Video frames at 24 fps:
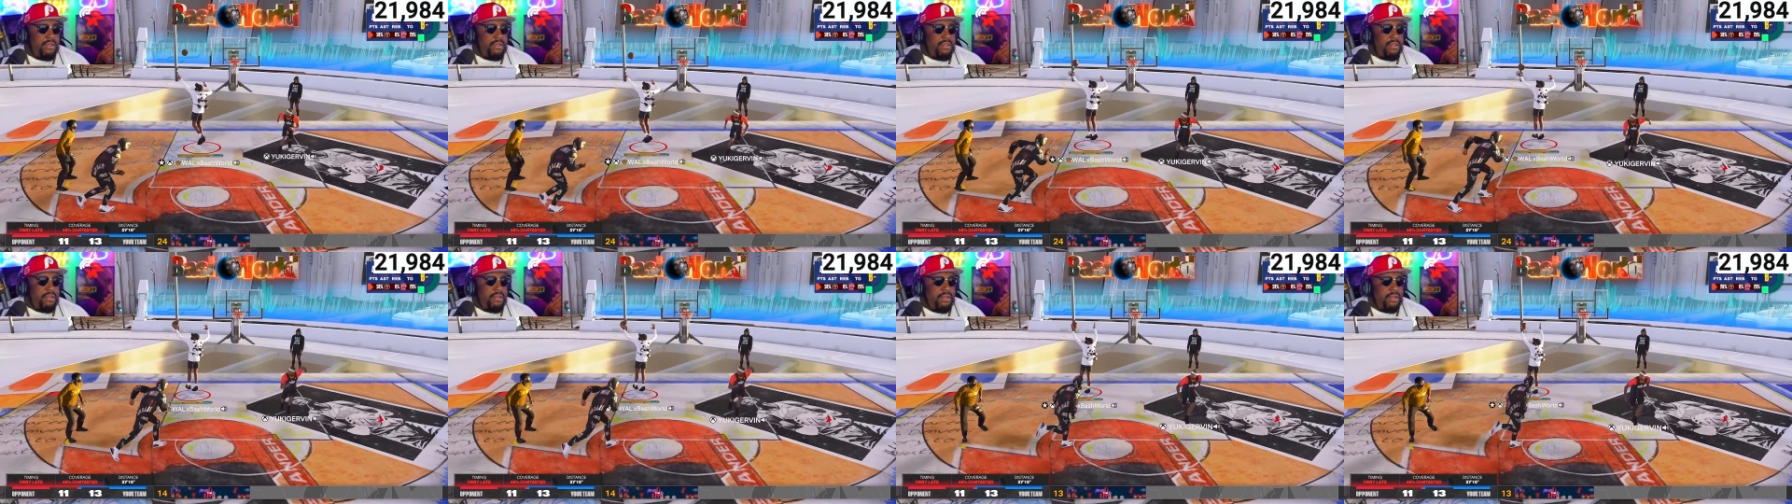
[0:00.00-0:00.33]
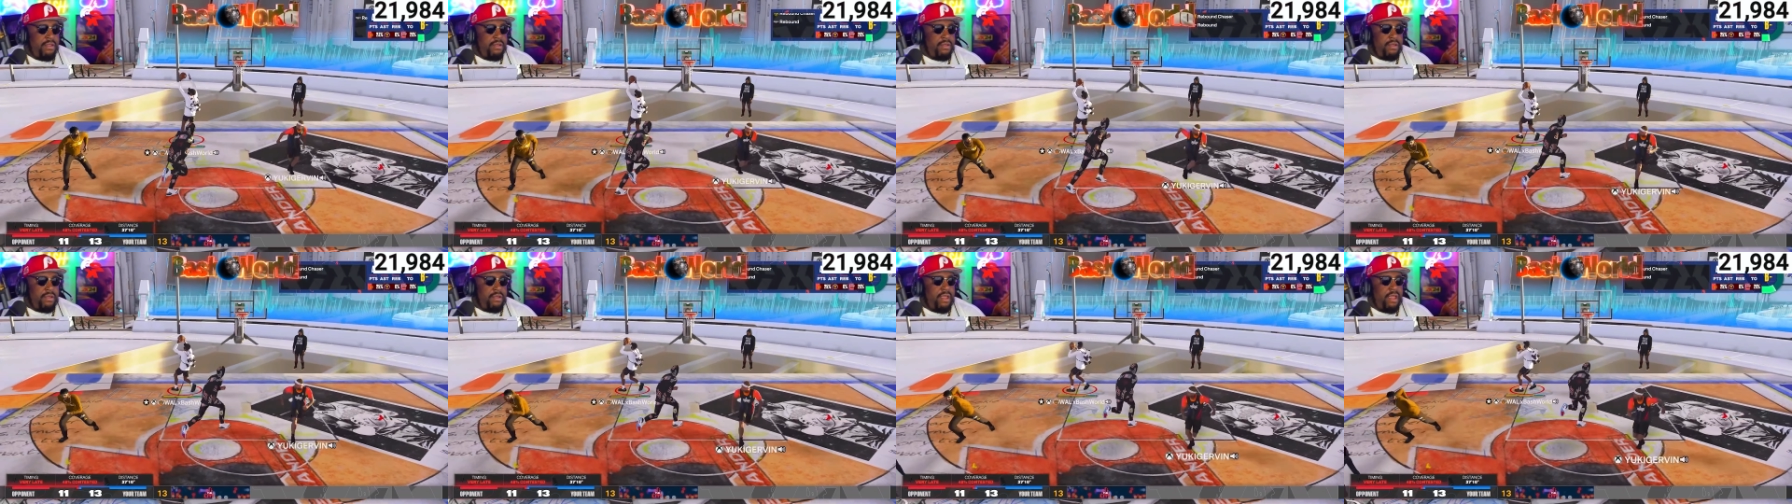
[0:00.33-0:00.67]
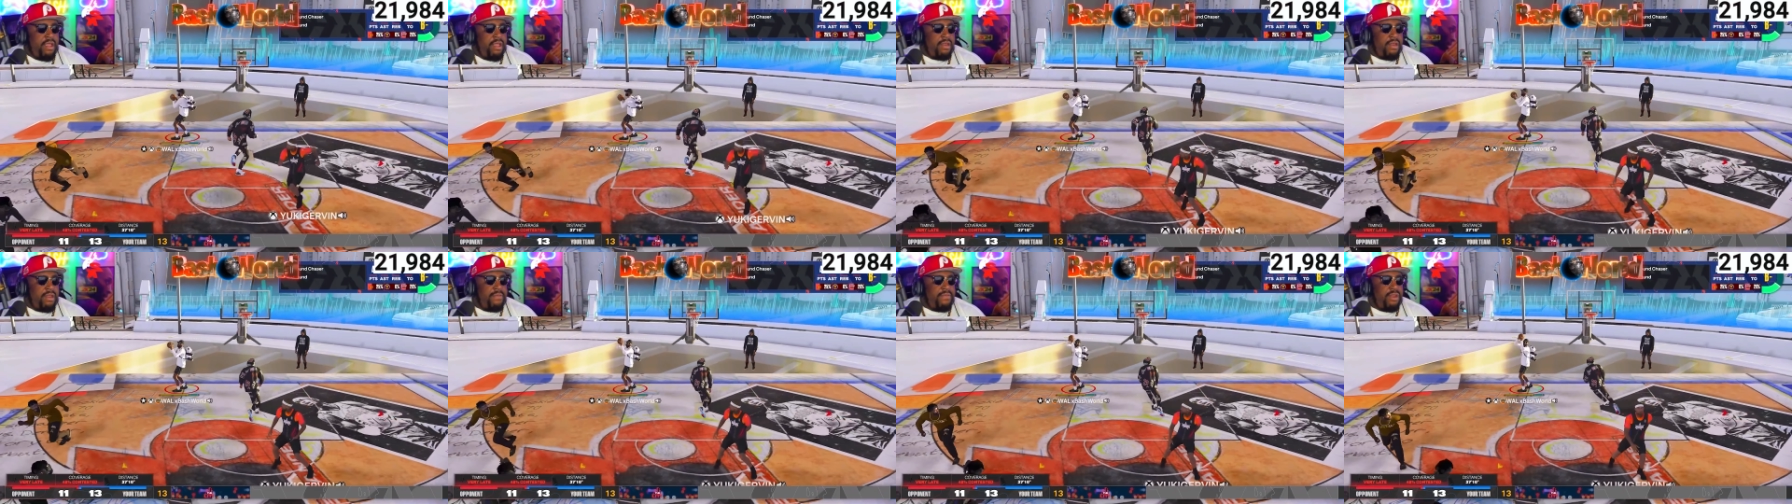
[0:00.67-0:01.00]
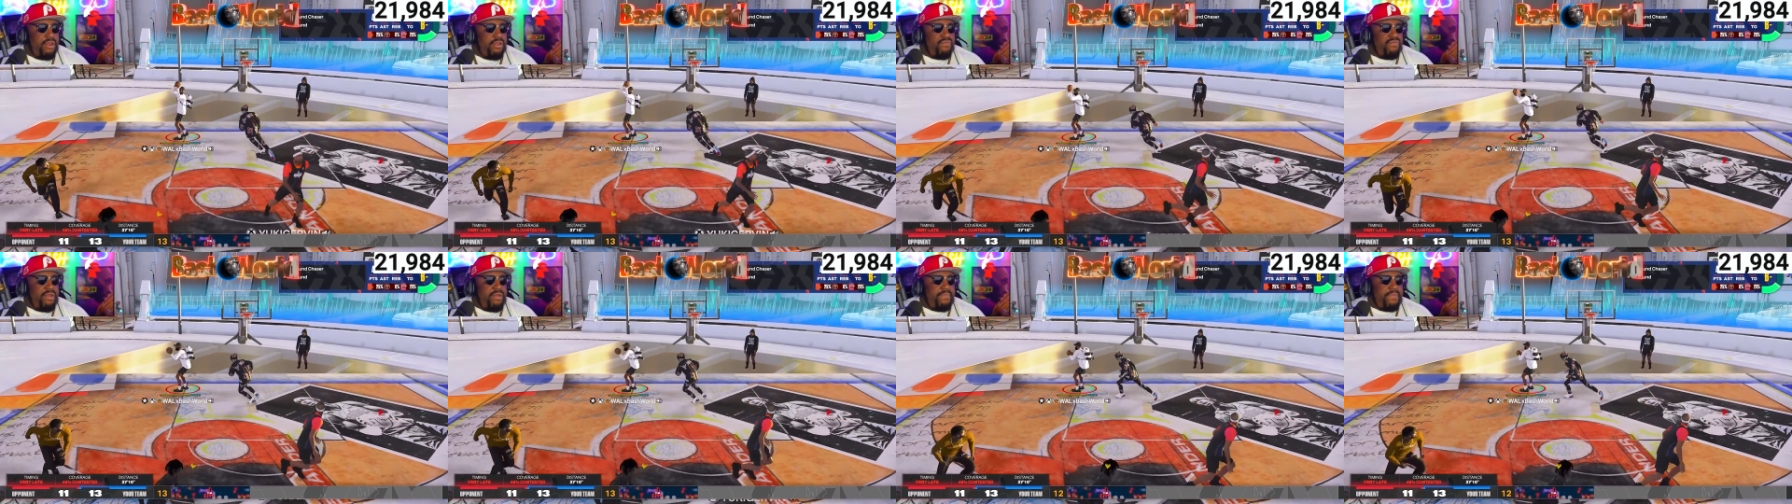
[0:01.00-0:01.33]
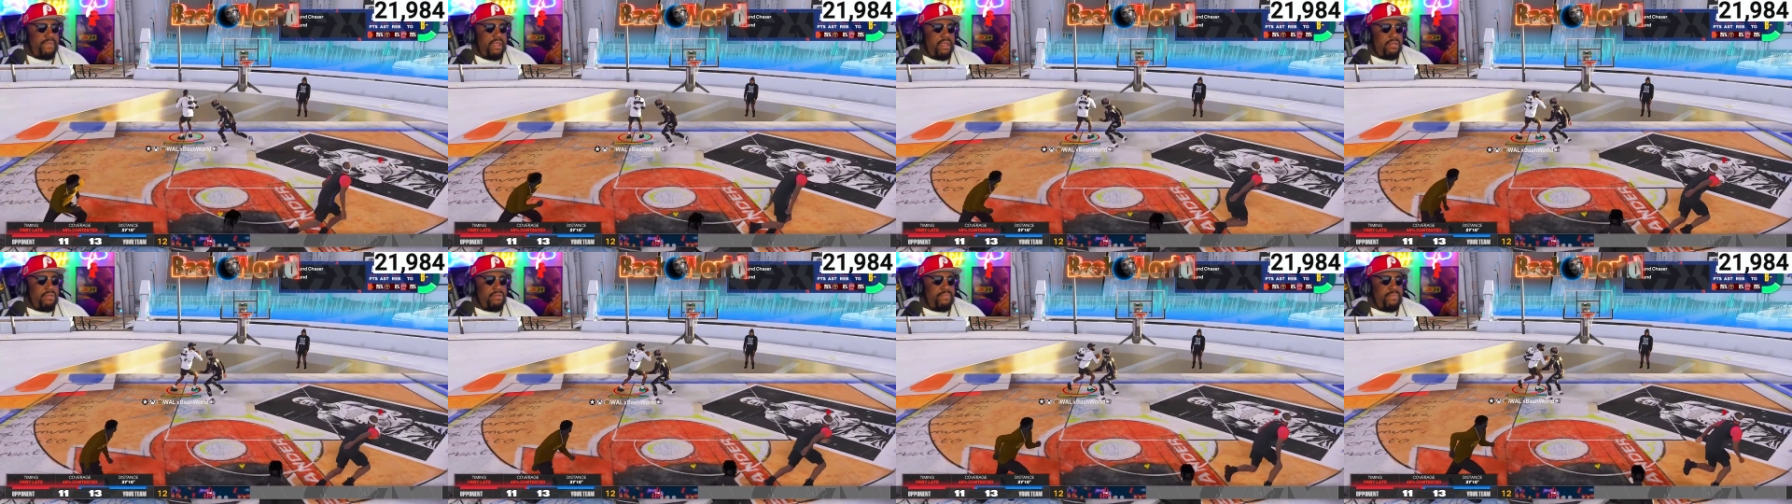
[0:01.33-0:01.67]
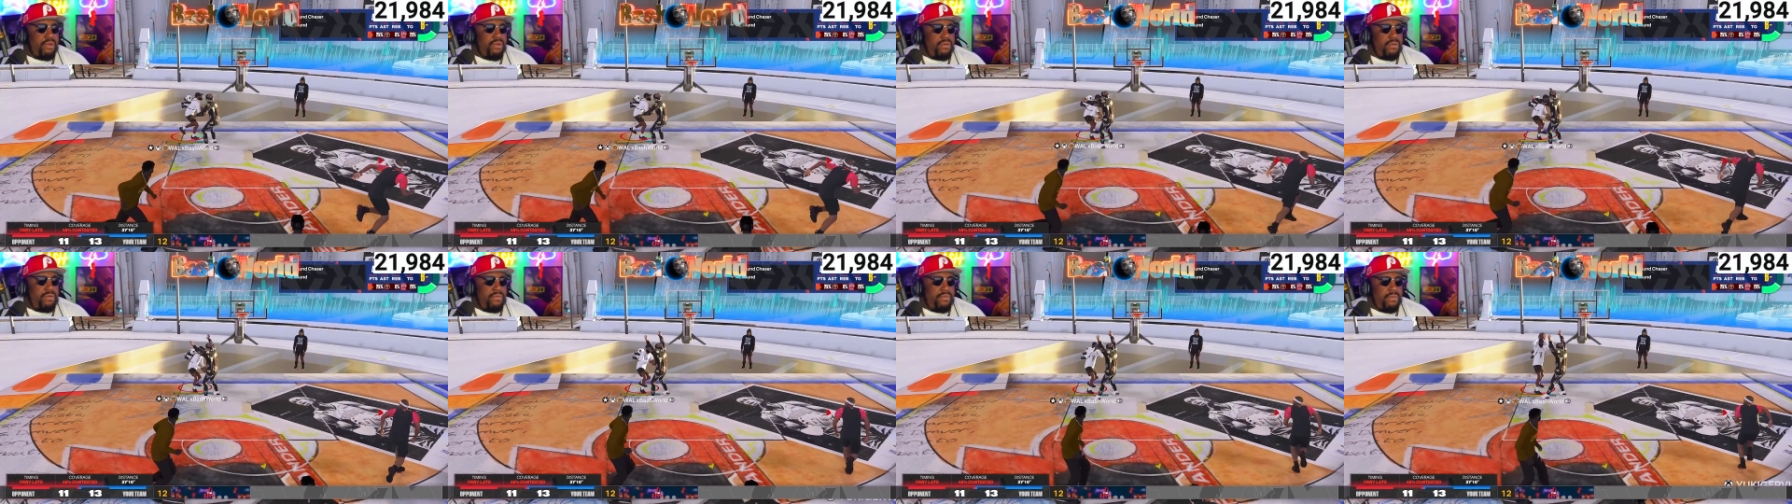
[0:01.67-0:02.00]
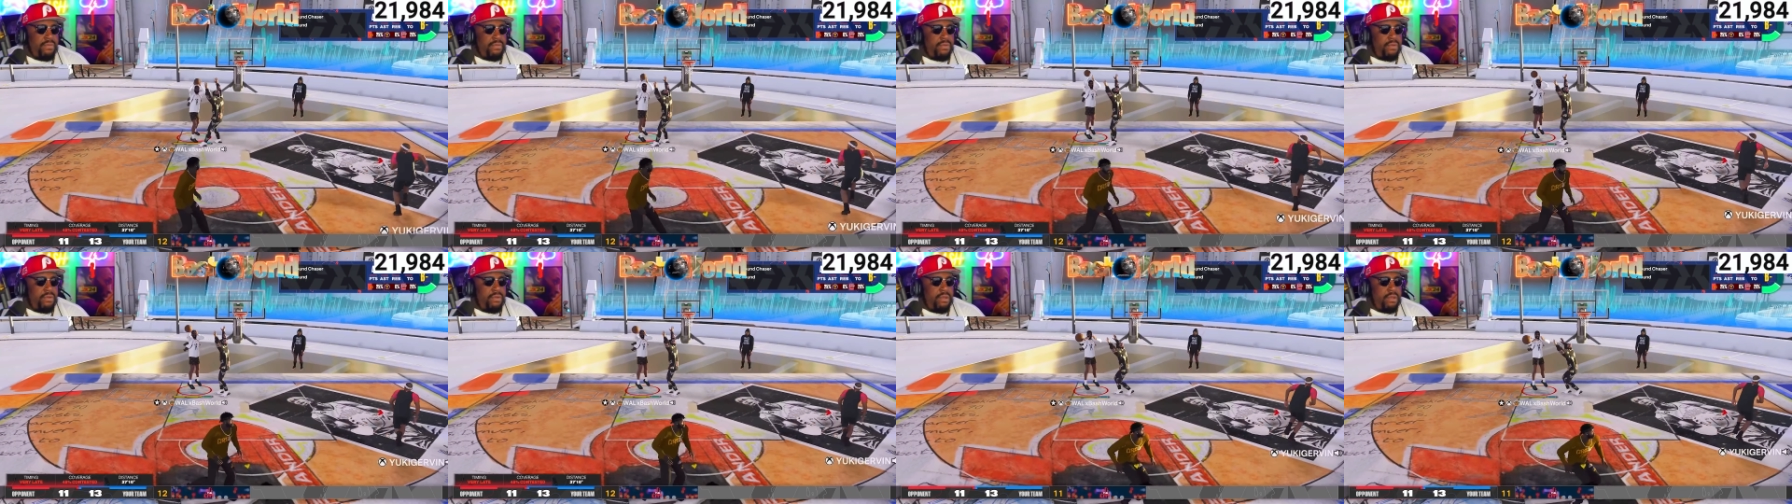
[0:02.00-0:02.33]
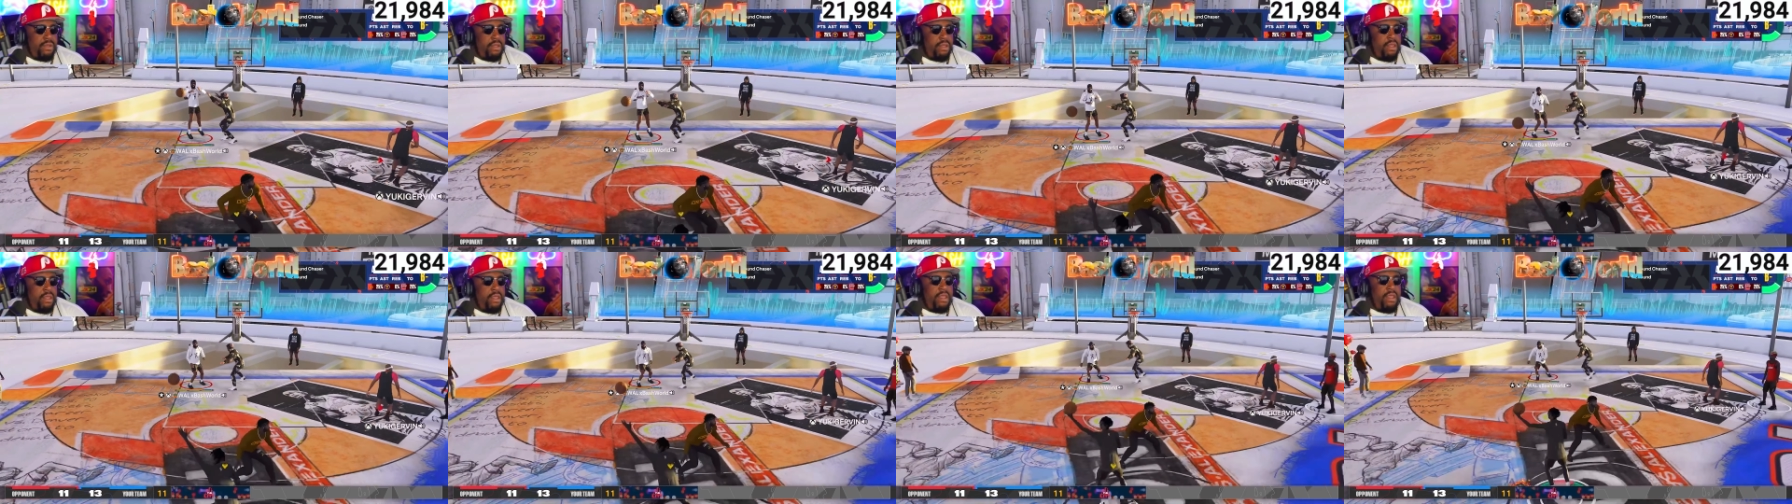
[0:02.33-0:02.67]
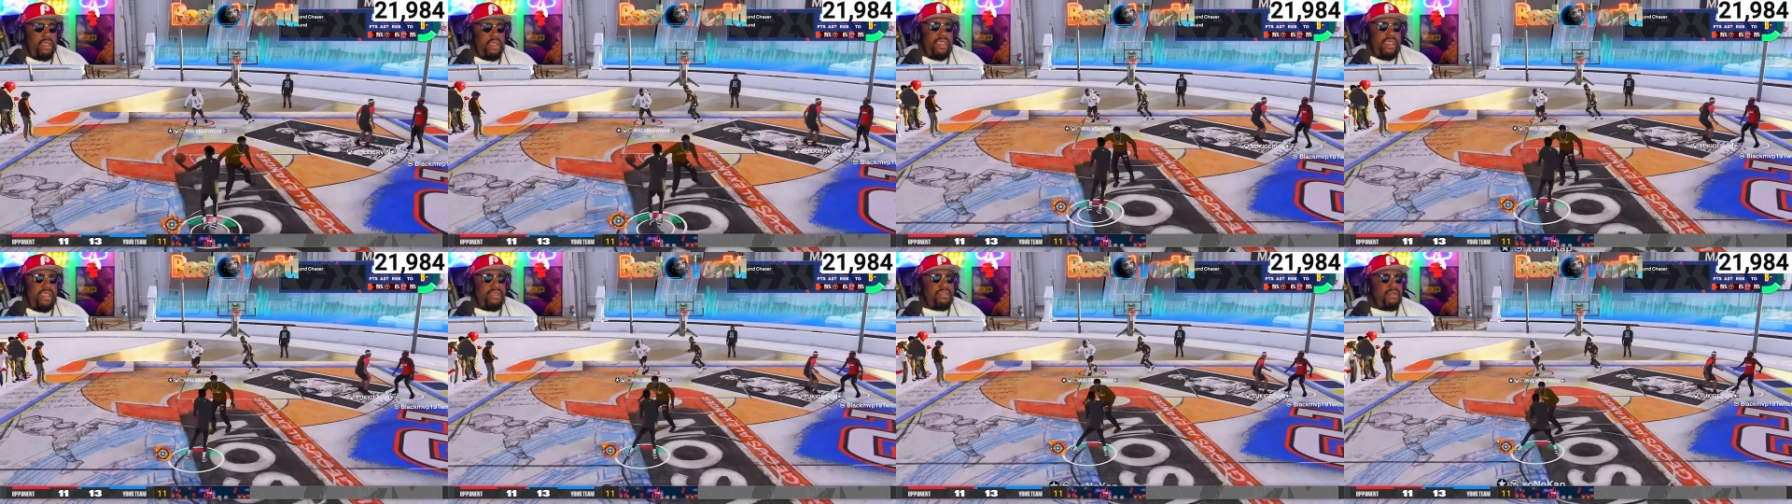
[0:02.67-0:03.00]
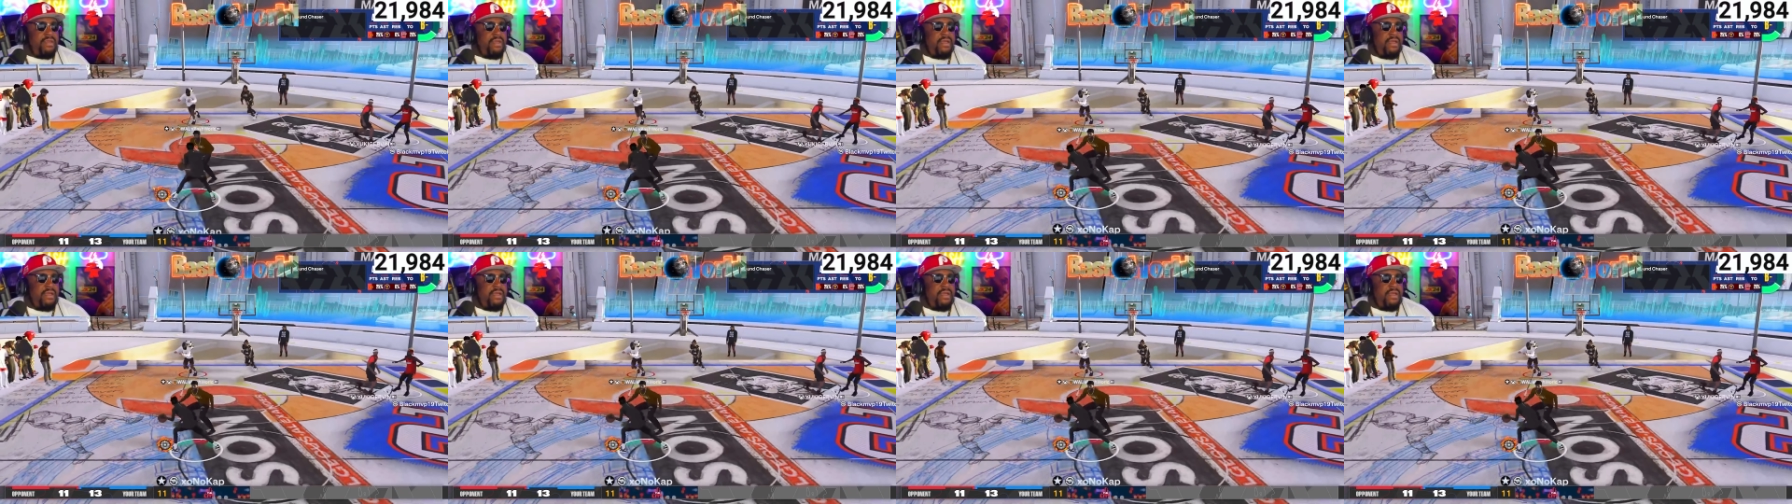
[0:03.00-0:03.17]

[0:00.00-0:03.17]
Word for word: us. Look, unlimited rebounds, bro. It's